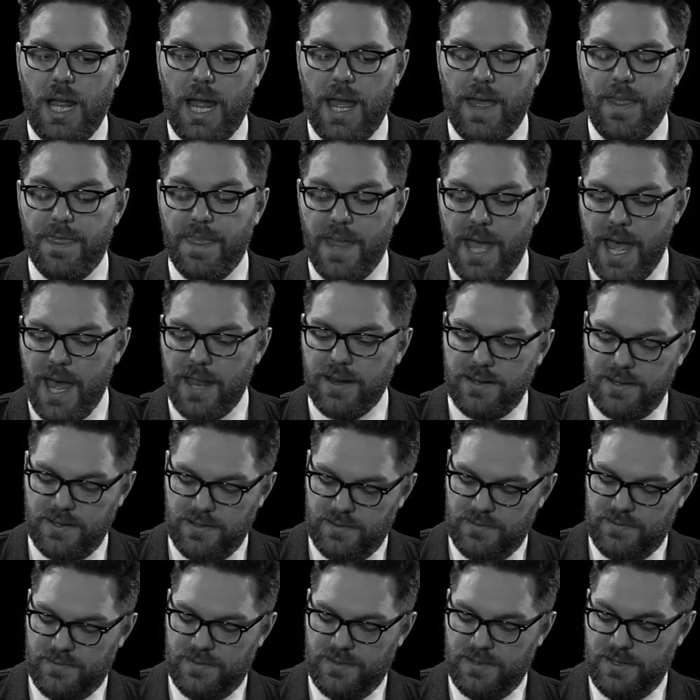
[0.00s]
And that
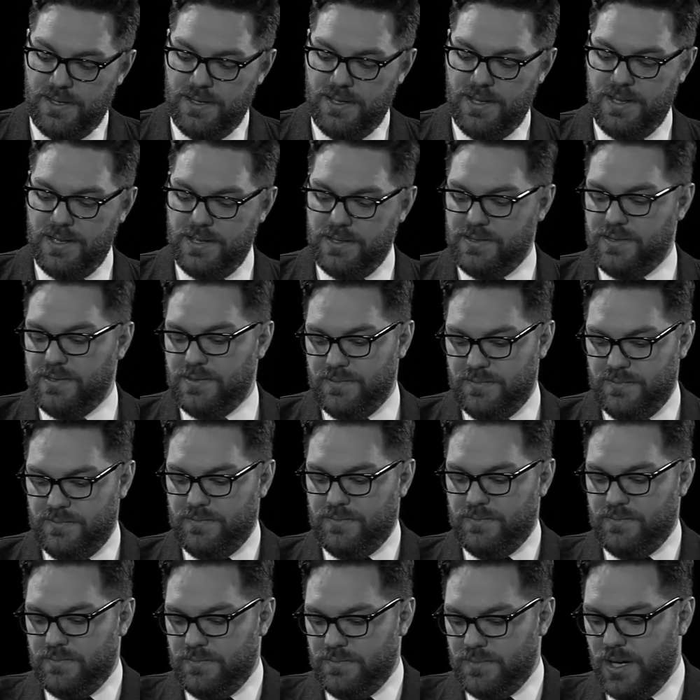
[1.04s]
is
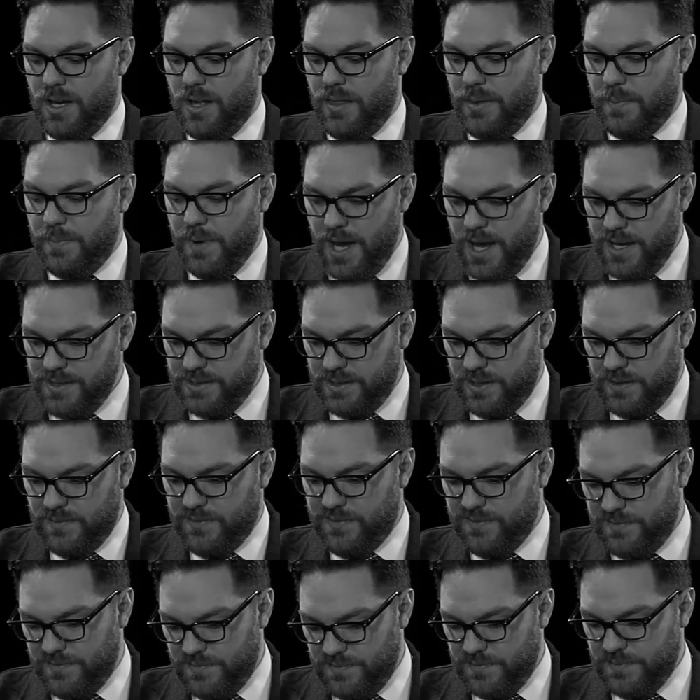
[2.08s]
on the
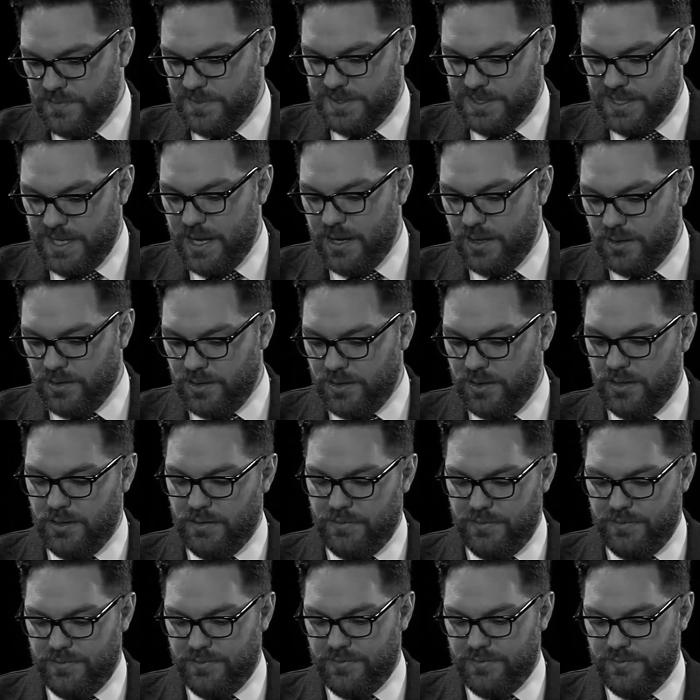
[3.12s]
positive scale
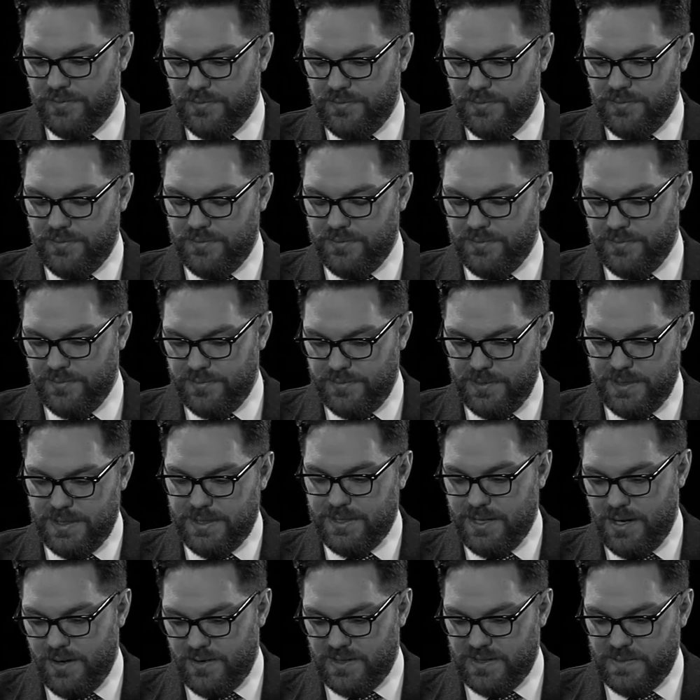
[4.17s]
of the
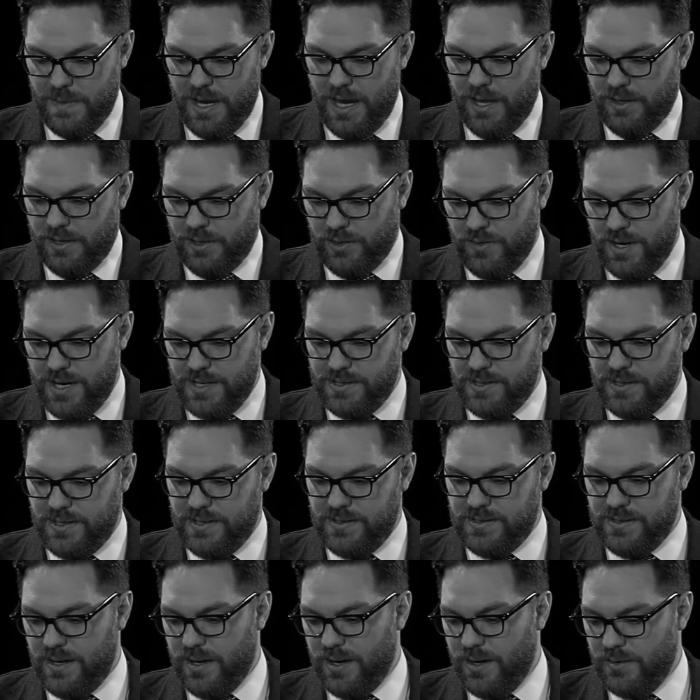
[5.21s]
Terrence Malick
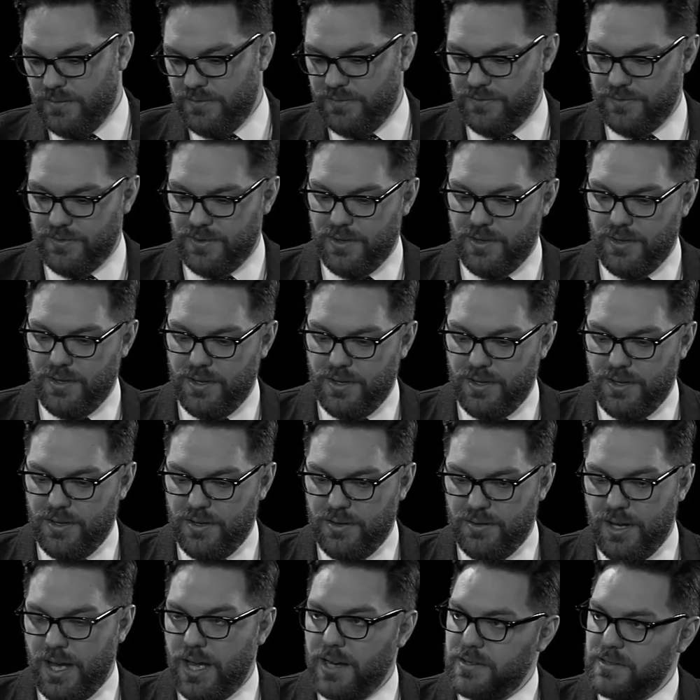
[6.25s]
craziness of,
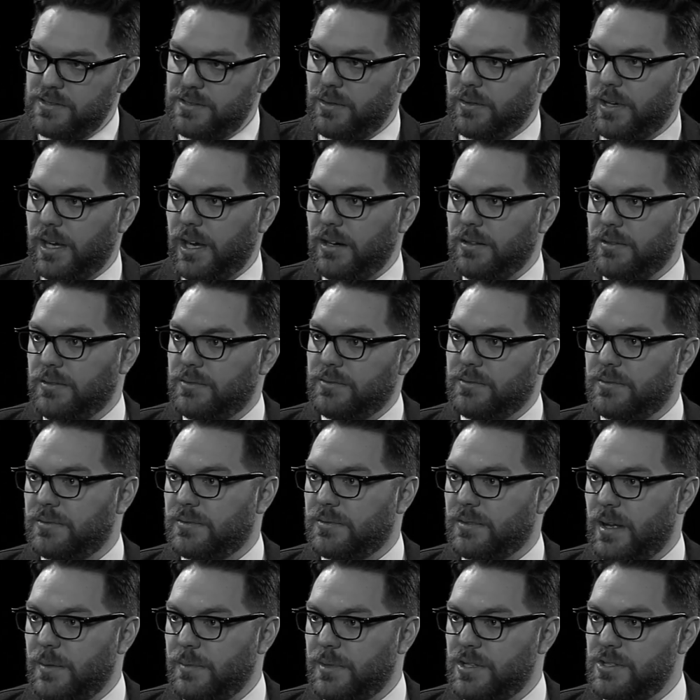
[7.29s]
well, I just don't care.
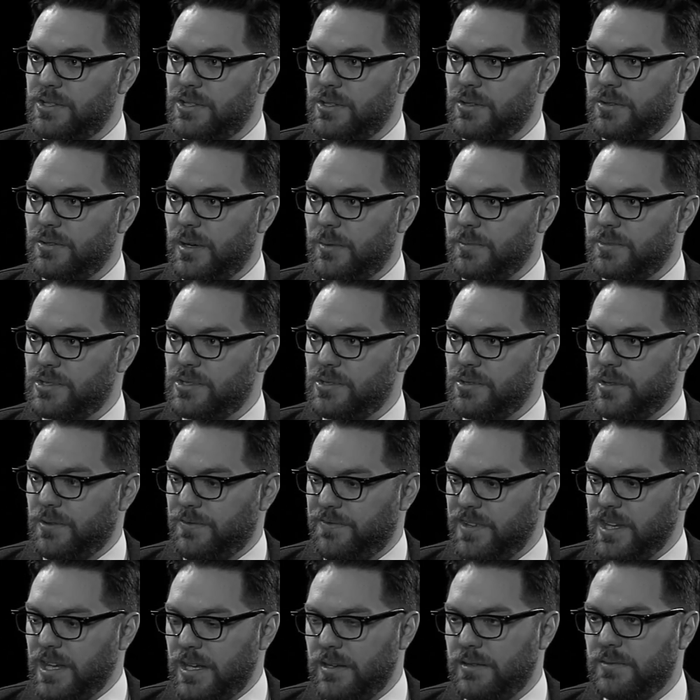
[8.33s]
I'm gonna shoot your
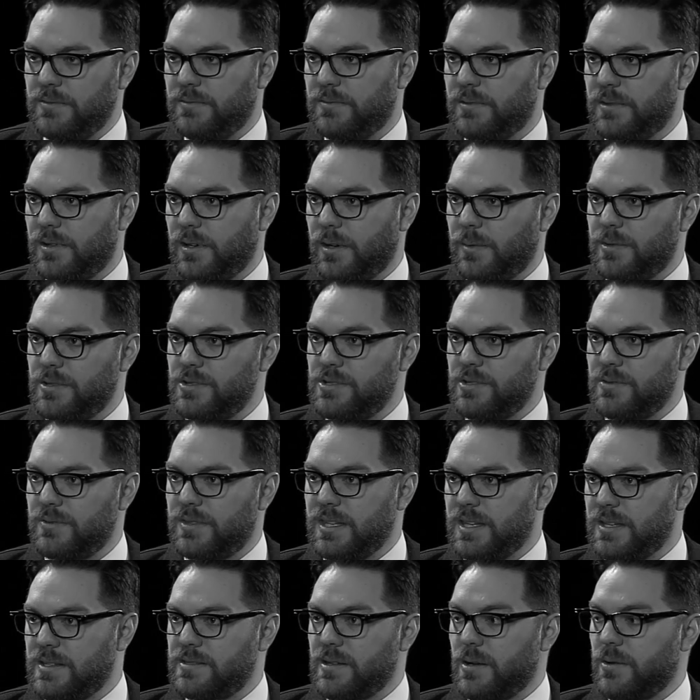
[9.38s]
feet. I'm gonna shoot
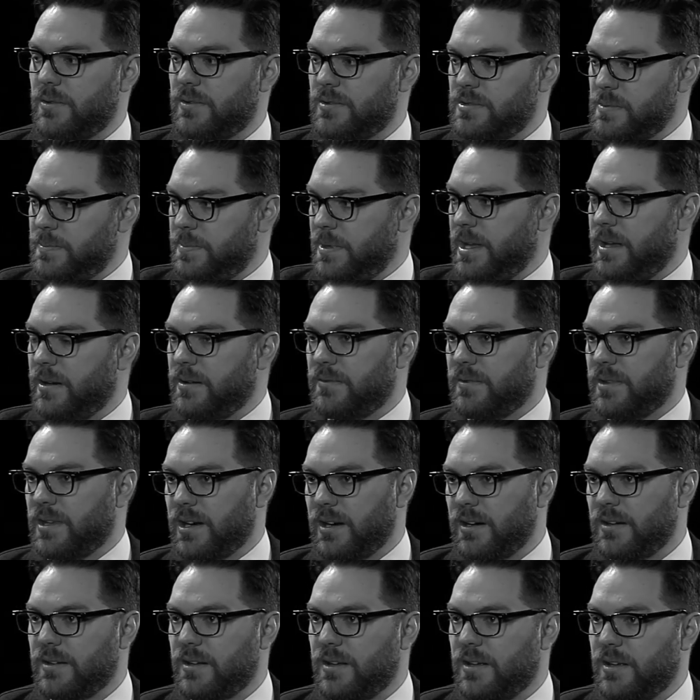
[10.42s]
this. Oh, there's a plant over
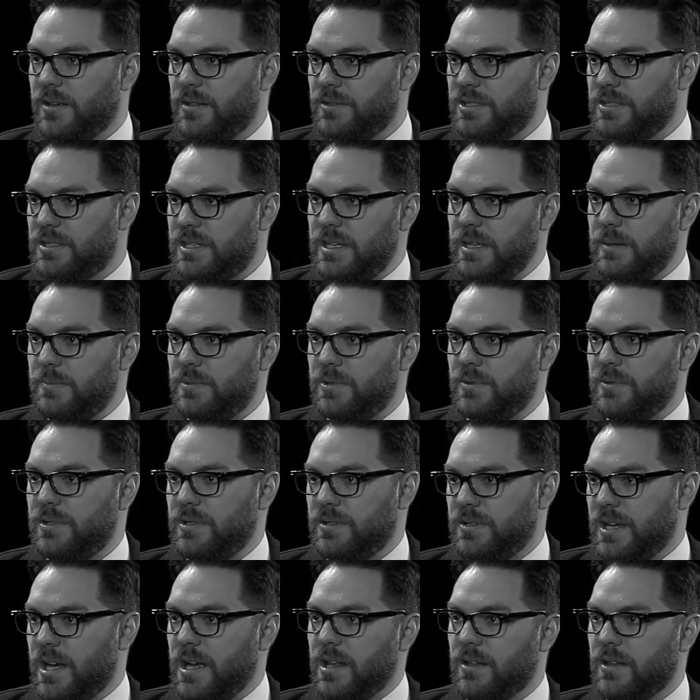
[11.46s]
there. Just keep doing
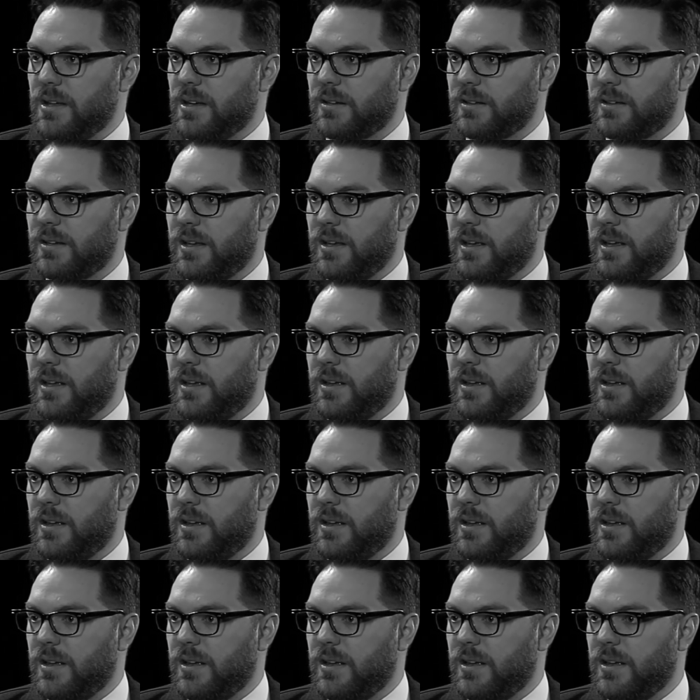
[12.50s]
your dialogue.